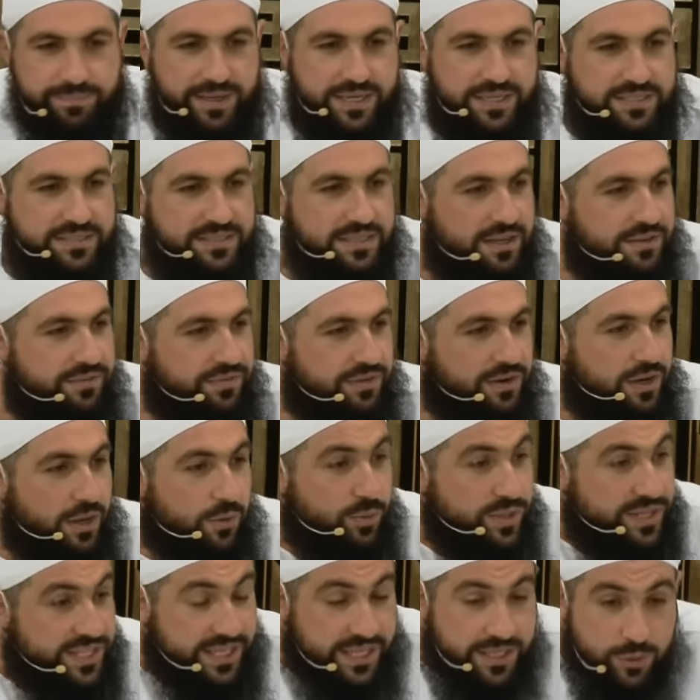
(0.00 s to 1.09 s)
astaghfirullah,
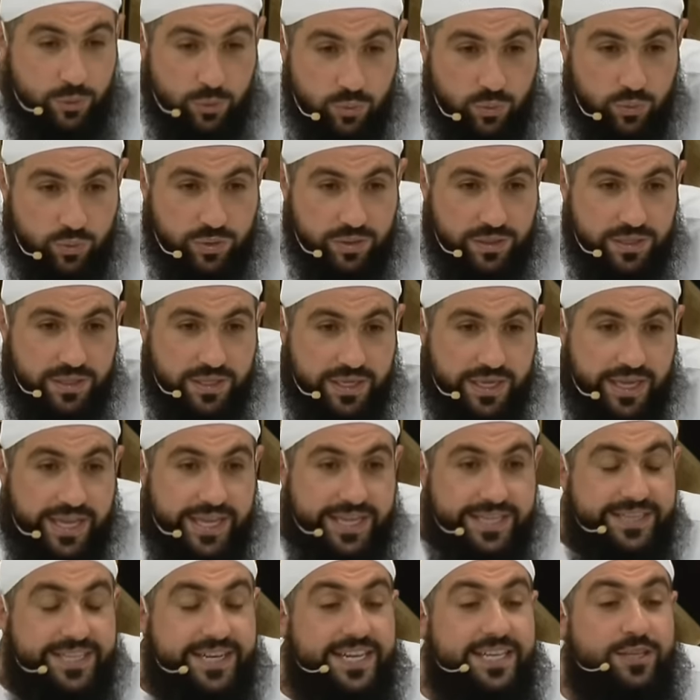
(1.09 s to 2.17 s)
what did he do?
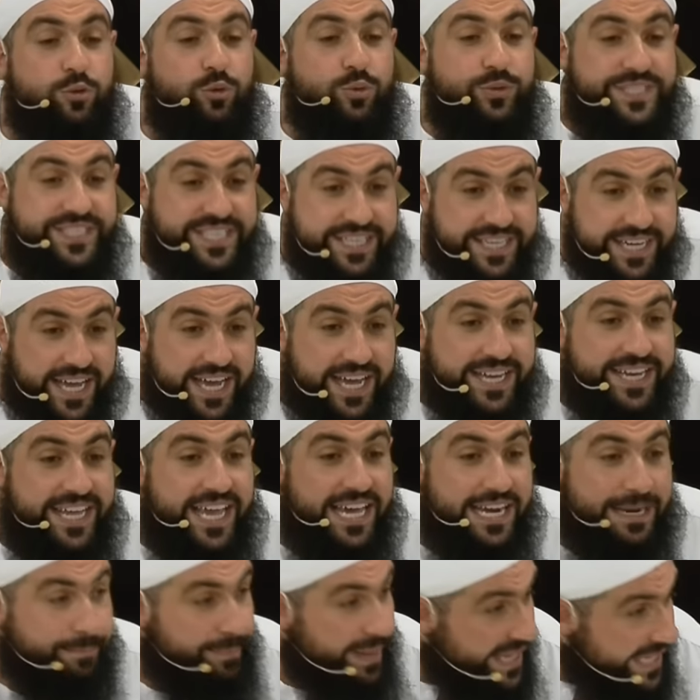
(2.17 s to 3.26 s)
Did he do zina and he
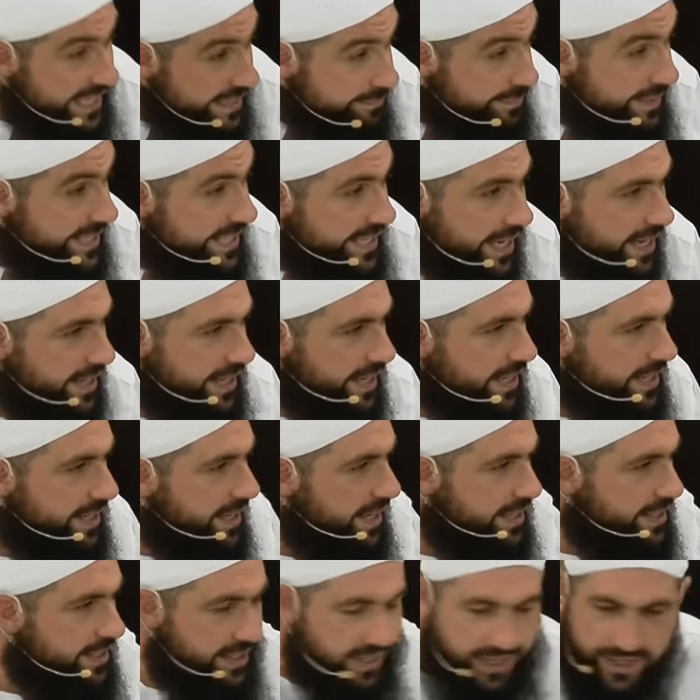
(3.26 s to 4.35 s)
had a baby?
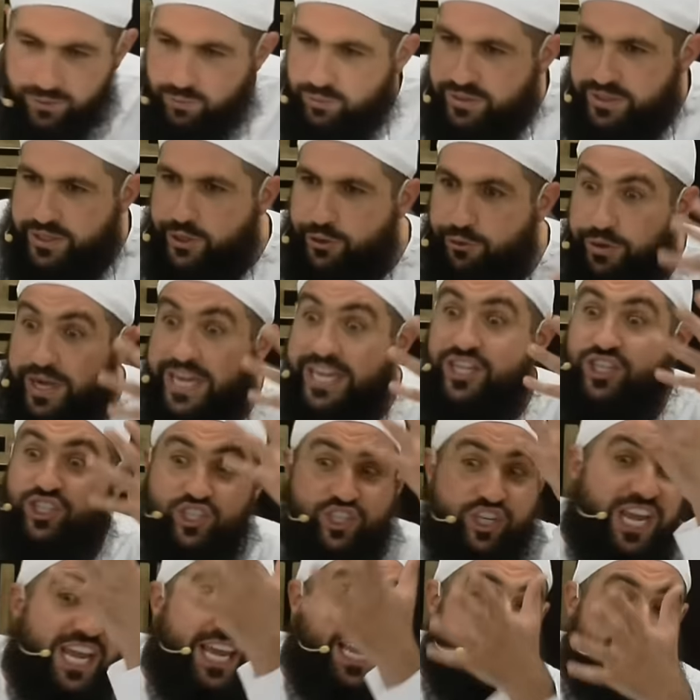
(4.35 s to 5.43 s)
Great
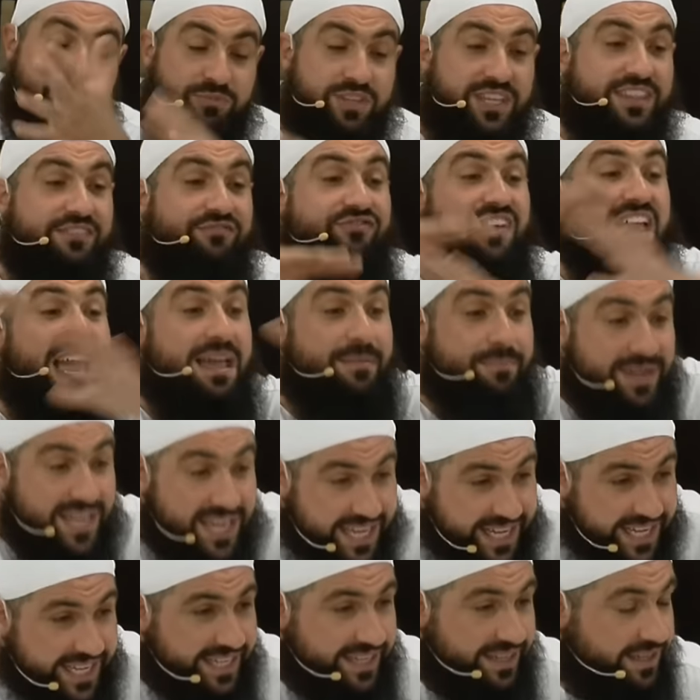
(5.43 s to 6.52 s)
shame to the
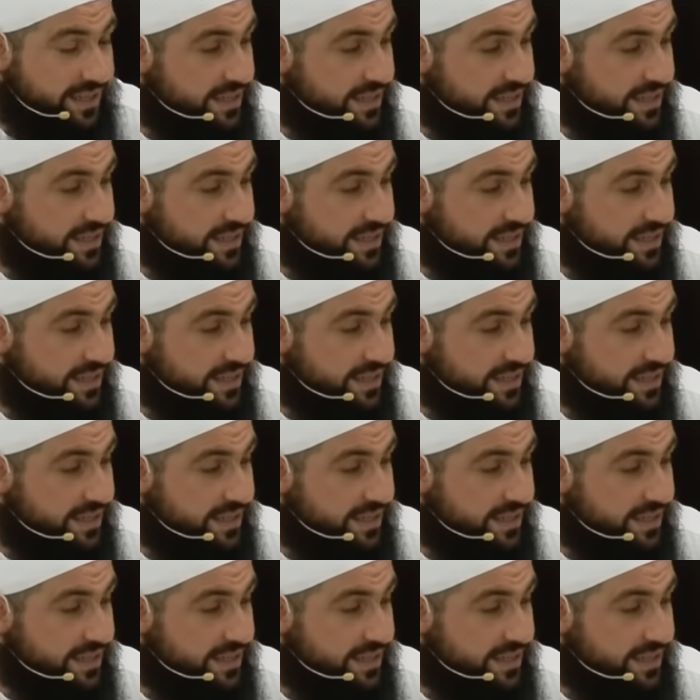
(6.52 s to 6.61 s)
family.